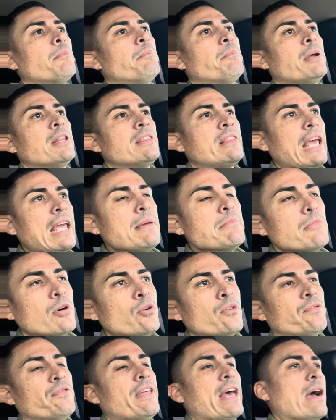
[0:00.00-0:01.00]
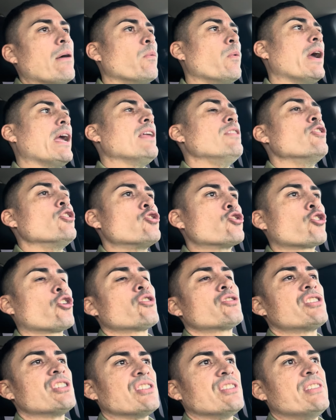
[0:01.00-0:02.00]
But they move that way and the
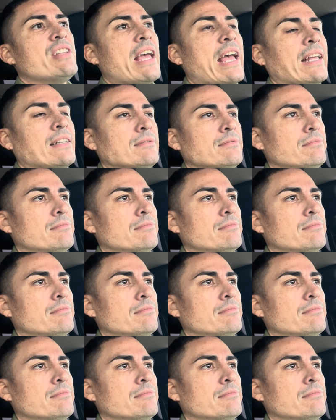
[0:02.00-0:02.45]
church is dead.